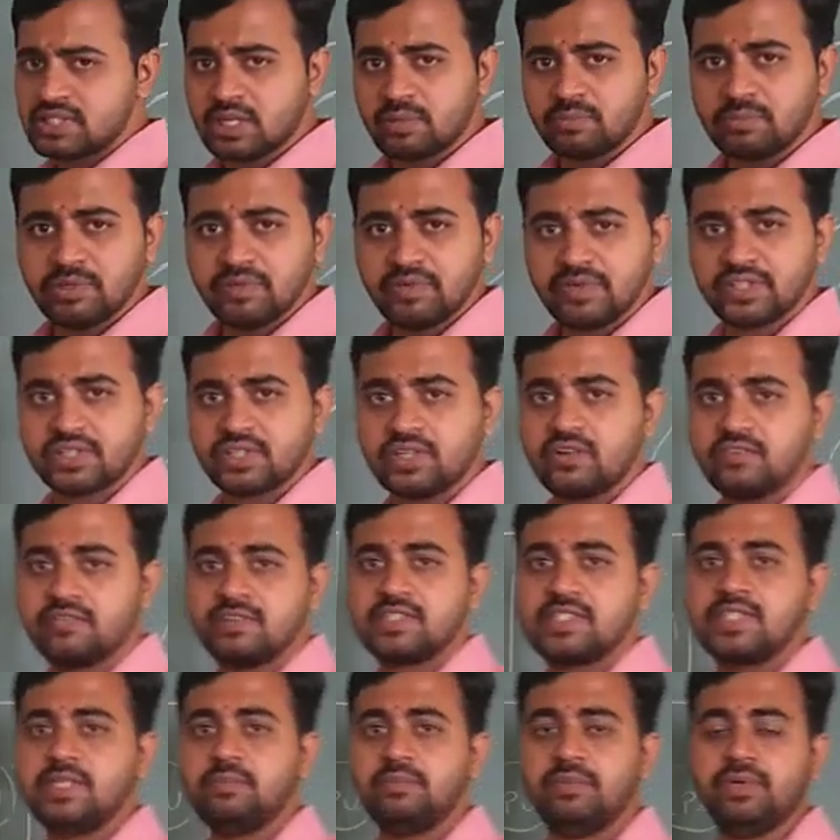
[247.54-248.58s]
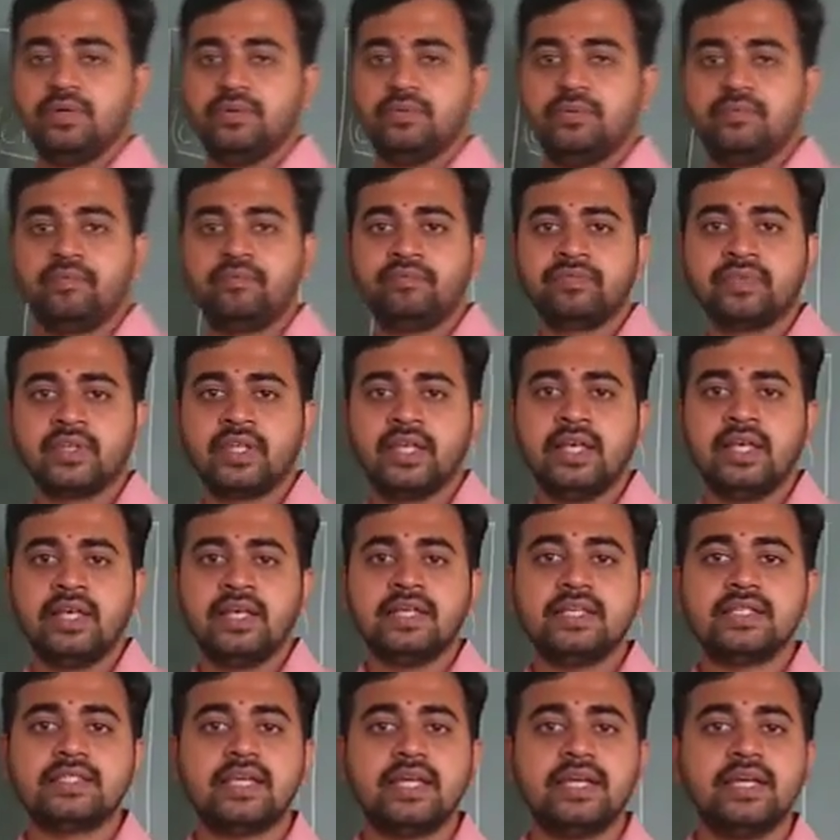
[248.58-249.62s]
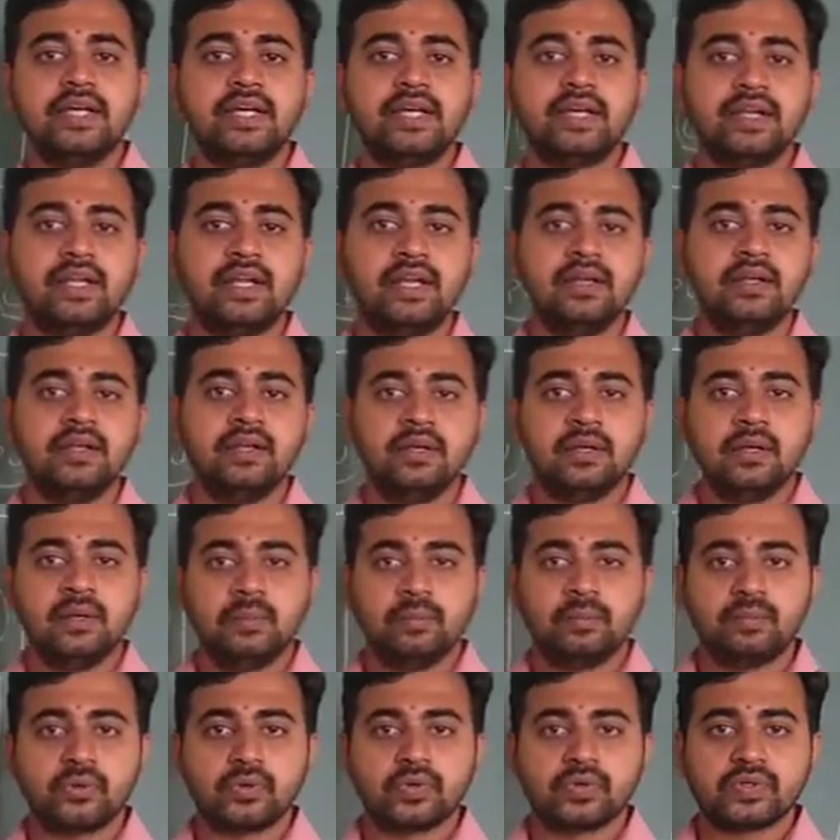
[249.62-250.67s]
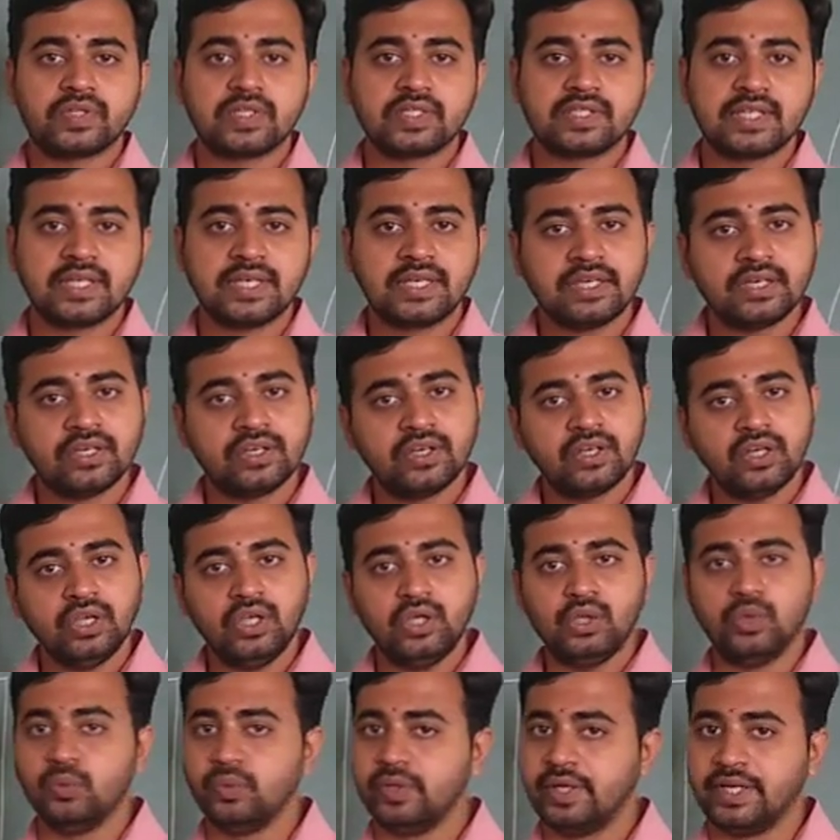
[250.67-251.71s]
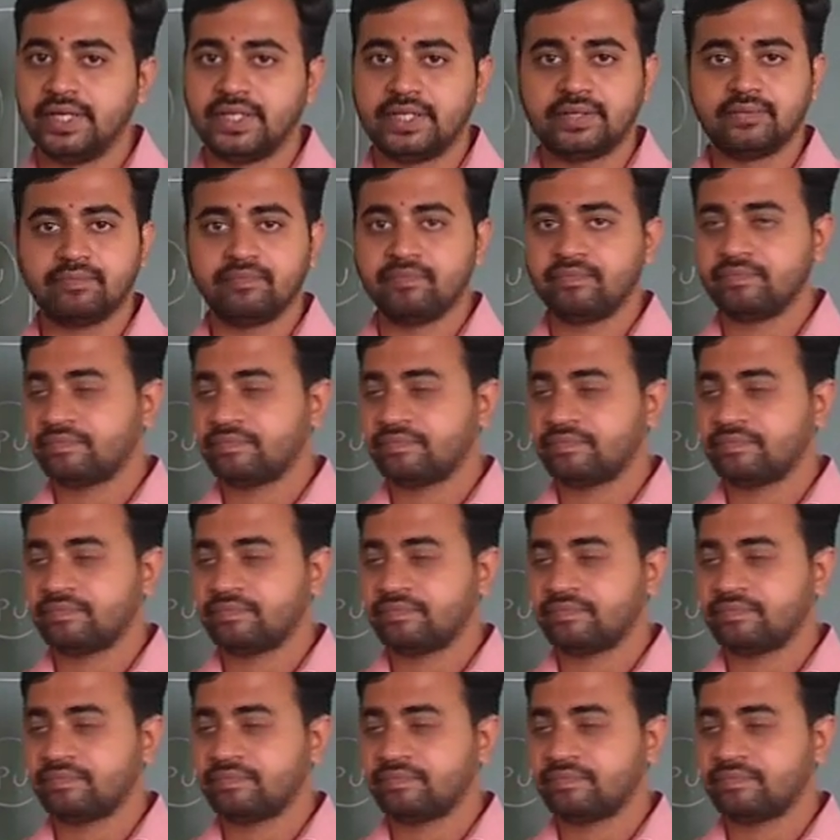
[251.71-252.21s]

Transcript: is the abbreviation of a CPU? Central Processing Unit.